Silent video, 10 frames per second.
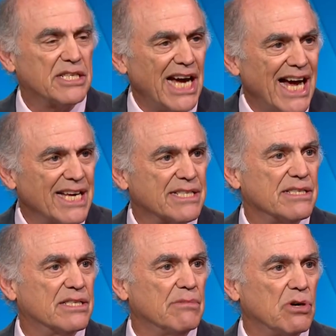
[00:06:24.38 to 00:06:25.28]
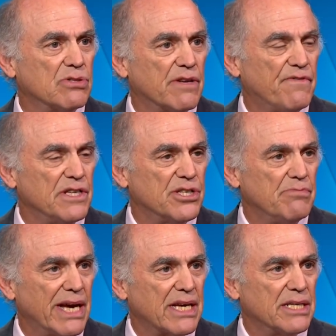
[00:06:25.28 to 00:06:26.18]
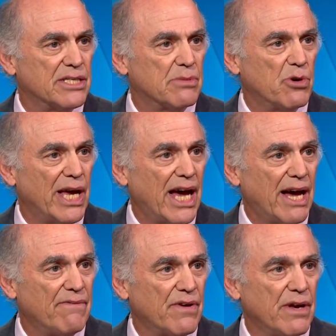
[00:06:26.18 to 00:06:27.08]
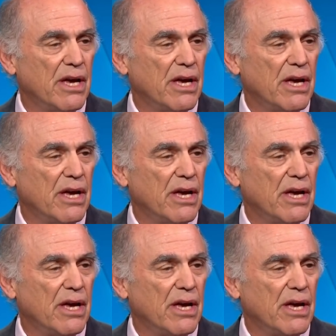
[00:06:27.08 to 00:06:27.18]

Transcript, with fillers: tax is the most efficient mechanism we have.